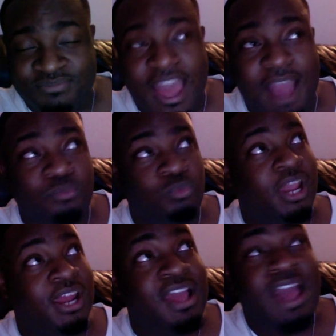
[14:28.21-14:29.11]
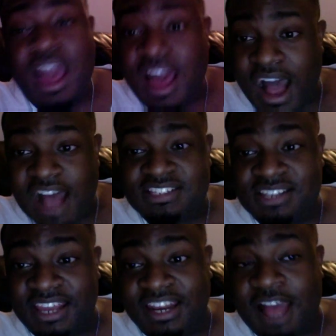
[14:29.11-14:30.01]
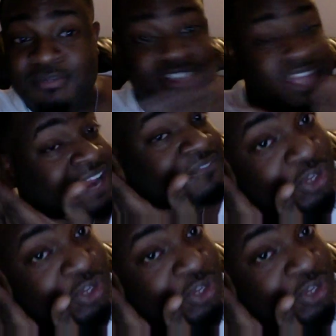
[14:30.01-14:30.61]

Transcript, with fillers: I'm ready. Joseline, I'm standing for